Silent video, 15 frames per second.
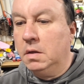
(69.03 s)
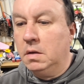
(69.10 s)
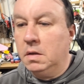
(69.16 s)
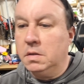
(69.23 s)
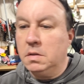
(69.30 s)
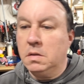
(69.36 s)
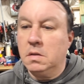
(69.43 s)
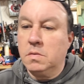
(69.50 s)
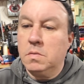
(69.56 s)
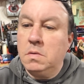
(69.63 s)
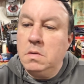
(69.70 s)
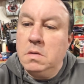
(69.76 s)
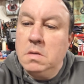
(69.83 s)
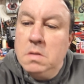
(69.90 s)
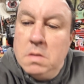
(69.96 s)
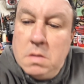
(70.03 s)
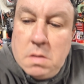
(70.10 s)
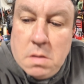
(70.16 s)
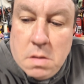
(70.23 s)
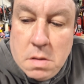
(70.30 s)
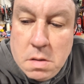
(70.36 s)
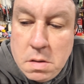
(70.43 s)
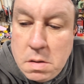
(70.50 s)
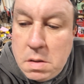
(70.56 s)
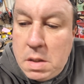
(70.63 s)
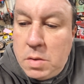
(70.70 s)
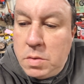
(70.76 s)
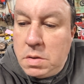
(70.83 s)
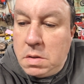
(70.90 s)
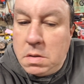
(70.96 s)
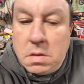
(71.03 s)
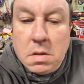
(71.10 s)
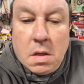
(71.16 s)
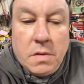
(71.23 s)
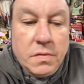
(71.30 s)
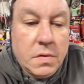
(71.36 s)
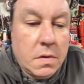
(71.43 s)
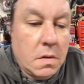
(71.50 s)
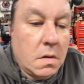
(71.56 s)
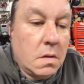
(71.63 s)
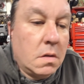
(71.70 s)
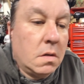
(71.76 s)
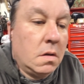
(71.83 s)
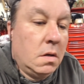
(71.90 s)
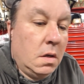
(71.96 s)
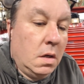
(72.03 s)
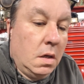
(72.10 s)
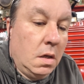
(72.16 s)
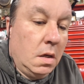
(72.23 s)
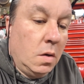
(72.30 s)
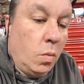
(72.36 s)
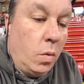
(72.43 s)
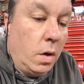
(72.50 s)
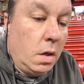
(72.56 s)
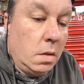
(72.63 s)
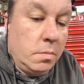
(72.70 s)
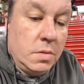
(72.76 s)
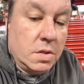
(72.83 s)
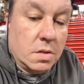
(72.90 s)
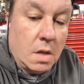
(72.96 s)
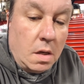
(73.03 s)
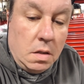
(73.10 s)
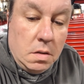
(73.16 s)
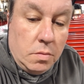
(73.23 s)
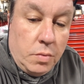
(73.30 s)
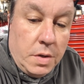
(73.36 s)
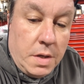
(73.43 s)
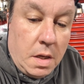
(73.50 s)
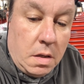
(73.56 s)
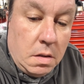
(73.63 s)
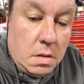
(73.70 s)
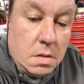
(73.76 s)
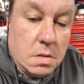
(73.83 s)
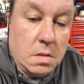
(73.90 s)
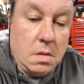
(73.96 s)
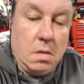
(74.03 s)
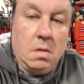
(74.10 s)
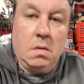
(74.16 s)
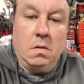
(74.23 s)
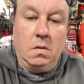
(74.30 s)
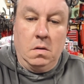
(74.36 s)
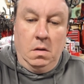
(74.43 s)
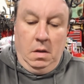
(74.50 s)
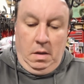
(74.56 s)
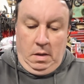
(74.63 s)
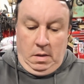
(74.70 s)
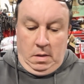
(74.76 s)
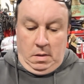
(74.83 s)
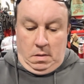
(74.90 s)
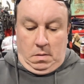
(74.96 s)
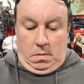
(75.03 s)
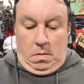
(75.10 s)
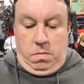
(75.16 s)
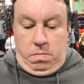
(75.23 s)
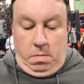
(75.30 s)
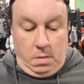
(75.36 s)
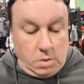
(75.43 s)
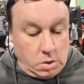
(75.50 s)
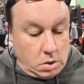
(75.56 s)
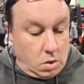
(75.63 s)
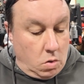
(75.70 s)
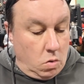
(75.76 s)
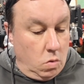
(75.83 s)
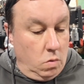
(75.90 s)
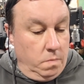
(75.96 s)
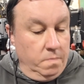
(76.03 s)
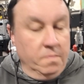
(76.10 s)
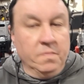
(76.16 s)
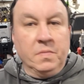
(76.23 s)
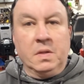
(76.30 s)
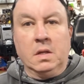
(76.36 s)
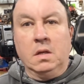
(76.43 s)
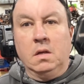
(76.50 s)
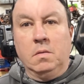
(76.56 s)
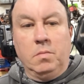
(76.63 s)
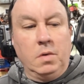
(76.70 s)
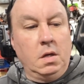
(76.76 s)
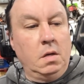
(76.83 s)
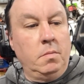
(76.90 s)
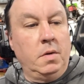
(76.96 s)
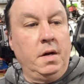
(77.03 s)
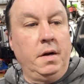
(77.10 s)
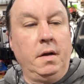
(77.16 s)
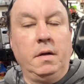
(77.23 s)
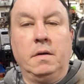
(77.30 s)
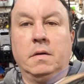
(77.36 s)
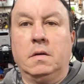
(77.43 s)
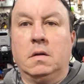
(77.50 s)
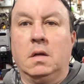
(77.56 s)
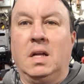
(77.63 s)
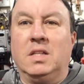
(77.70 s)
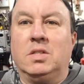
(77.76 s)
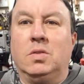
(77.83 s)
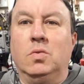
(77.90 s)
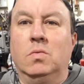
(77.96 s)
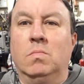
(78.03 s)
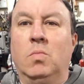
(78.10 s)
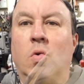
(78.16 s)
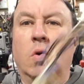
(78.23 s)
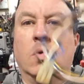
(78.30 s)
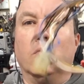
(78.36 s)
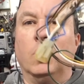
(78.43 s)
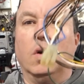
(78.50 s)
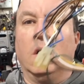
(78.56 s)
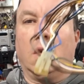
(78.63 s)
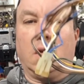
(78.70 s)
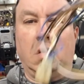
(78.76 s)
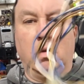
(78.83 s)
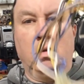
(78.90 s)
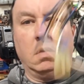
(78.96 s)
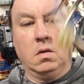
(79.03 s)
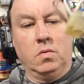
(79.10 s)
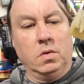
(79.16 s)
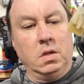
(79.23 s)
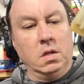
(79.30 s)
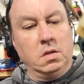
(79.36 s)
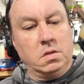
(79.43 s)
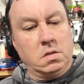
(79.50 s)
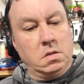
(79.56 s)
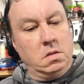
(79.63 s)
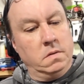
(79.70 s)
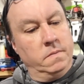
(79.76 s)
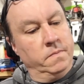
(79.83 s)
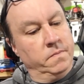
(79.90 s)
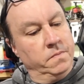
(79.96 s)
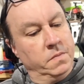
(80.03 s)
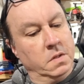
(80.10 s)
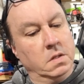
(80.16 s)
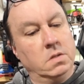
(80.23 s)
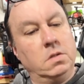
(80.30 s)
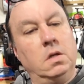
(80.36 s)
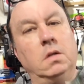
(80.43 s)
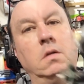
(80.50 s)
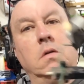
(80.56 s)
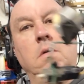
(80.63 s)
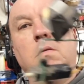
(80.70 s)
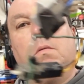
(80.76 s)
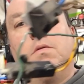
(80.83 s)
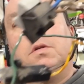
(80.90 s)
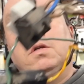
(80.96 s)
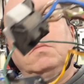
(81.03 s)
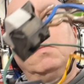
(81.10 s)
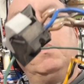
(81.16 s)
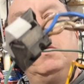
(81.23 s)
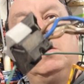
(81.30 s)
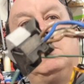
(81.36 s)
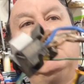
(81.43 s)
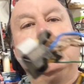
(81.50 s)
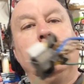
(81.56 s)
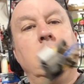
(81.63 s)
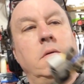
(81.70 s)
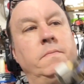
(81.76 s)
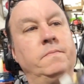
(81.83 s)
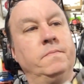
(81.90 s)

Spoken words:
Is it this one? That one's a little softer. One of them is like ridiculously. So, me and my let's do more work with this. See all the little jingle bobbers there?